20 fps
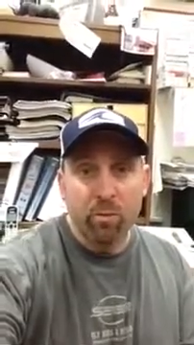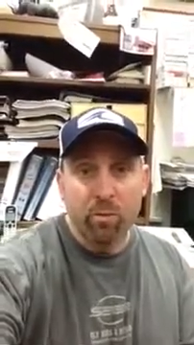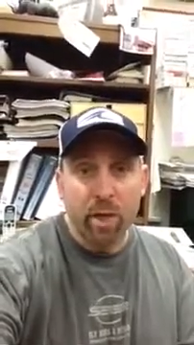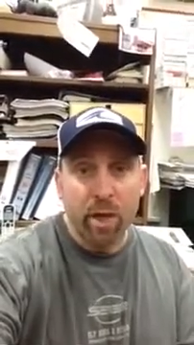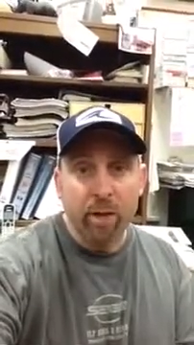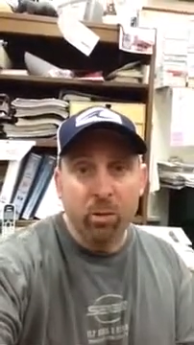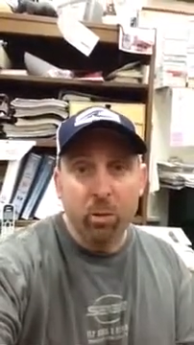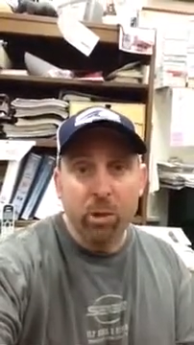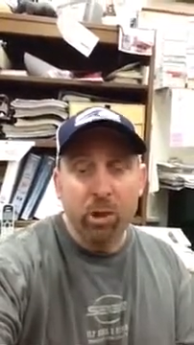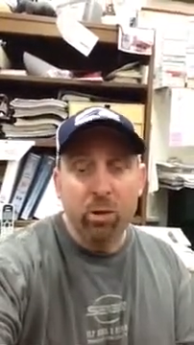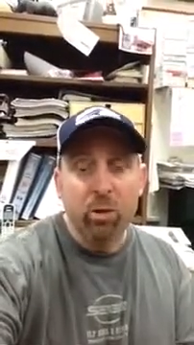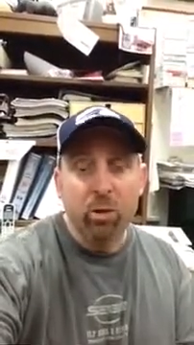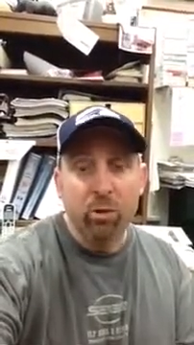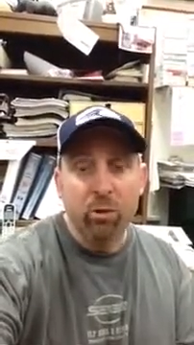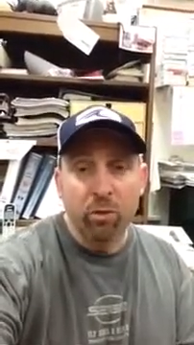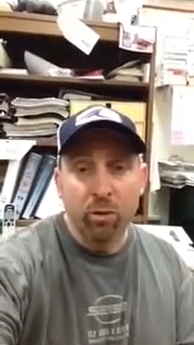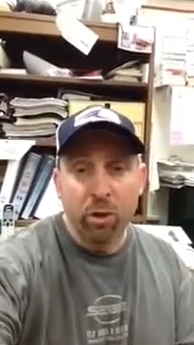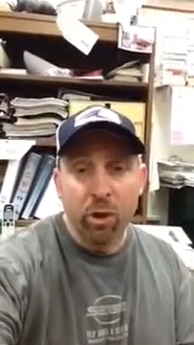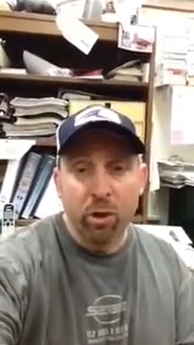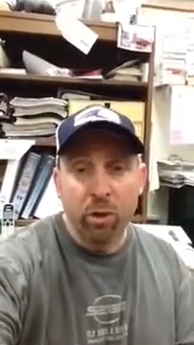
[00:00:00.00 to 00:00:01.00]
In fact, we could
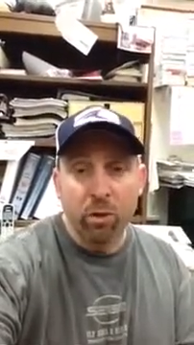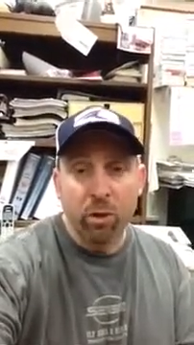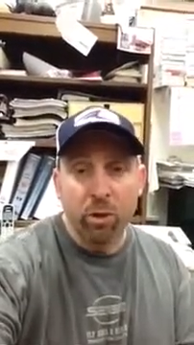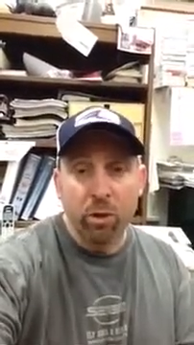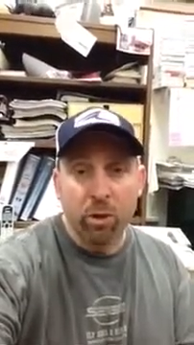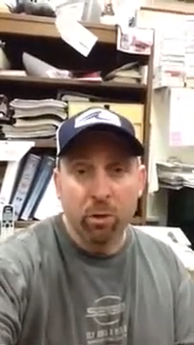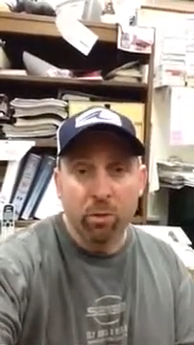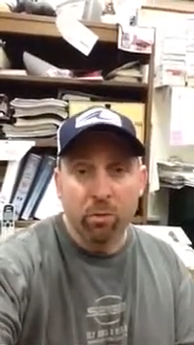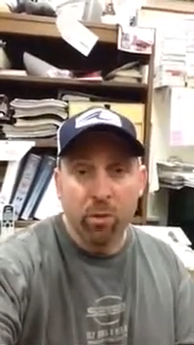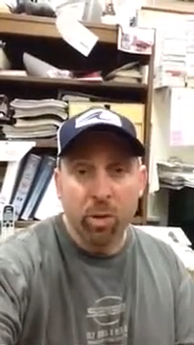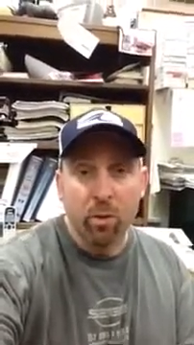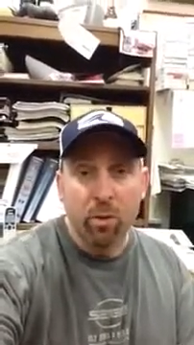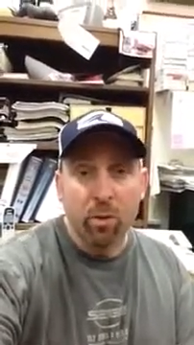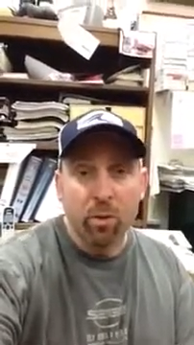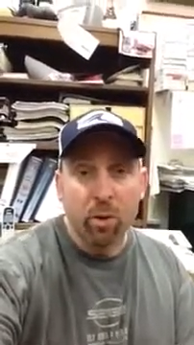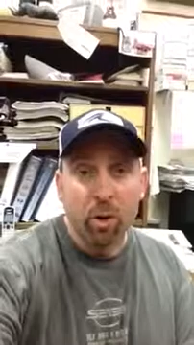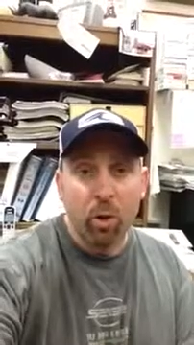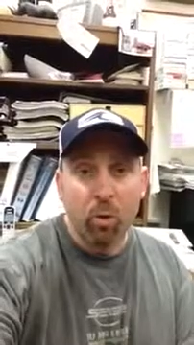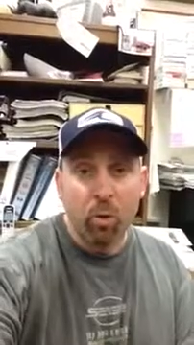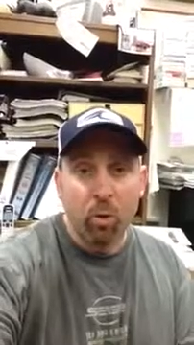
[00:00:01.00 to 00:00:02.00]
use a little
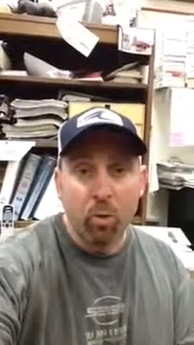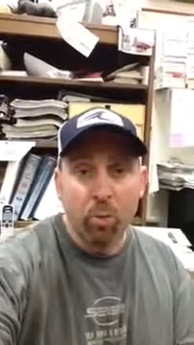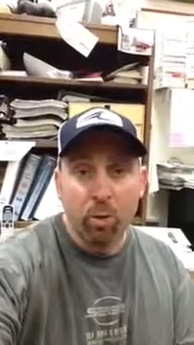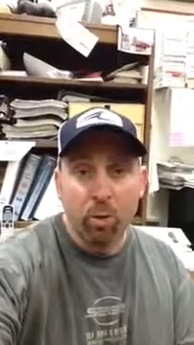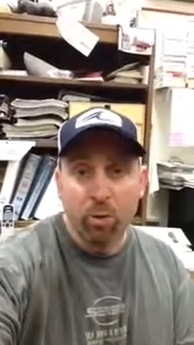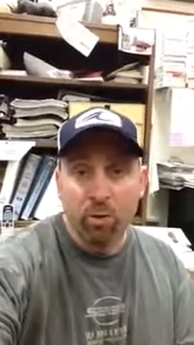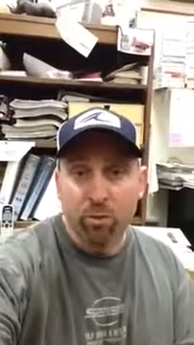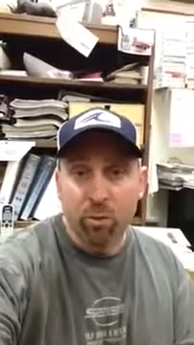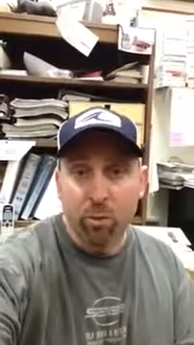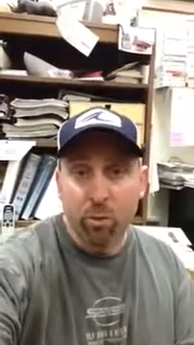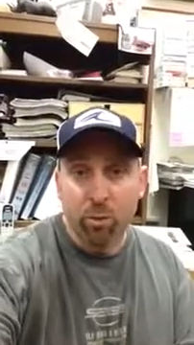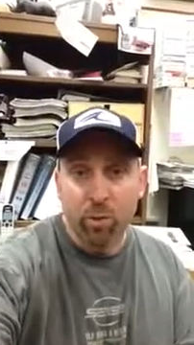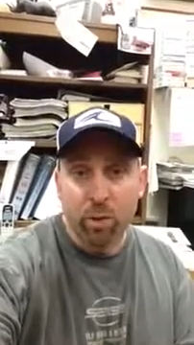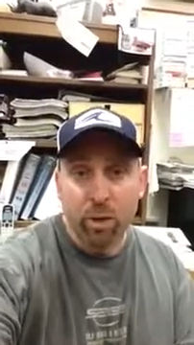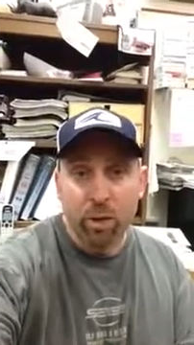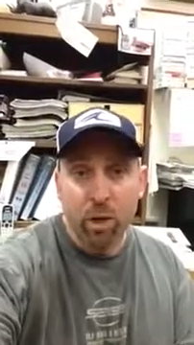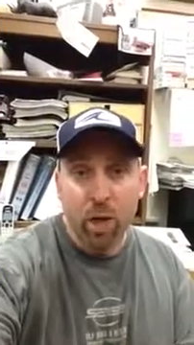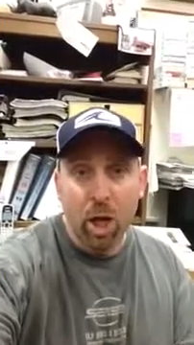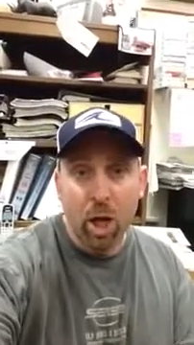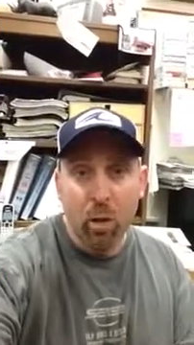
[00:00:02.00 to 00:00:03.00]
dribble. The local brooks are
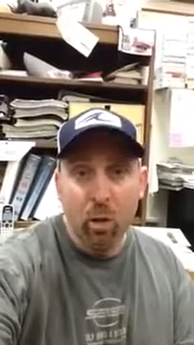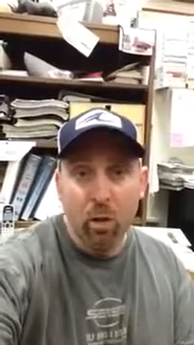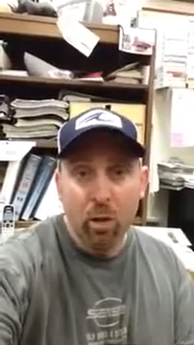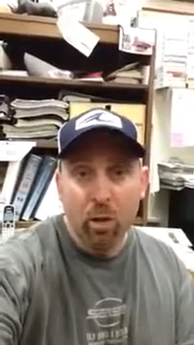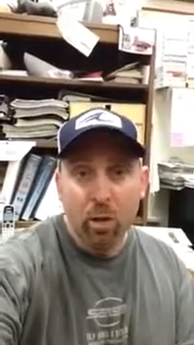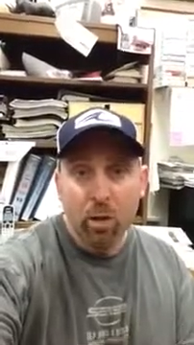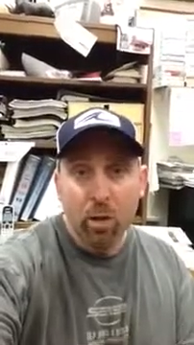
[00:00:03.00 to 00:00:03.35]
pretty low.